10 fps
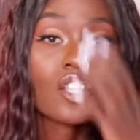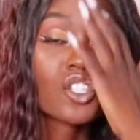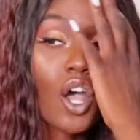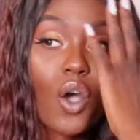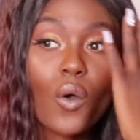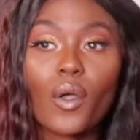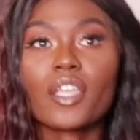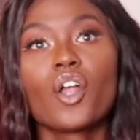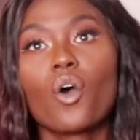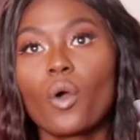So,
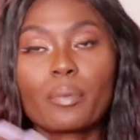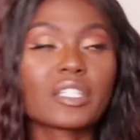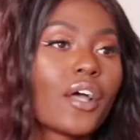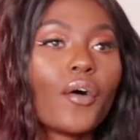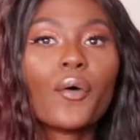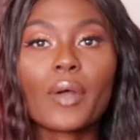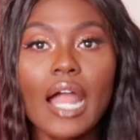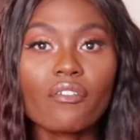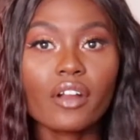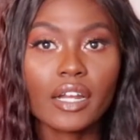or Brazil, or
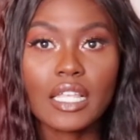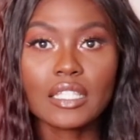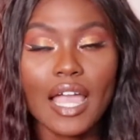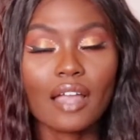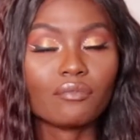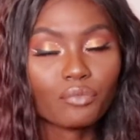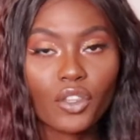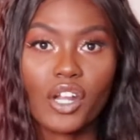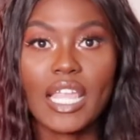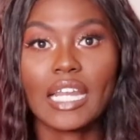wherever it is that
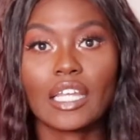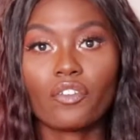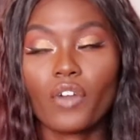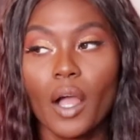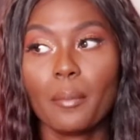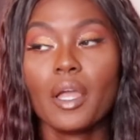they're getting it from.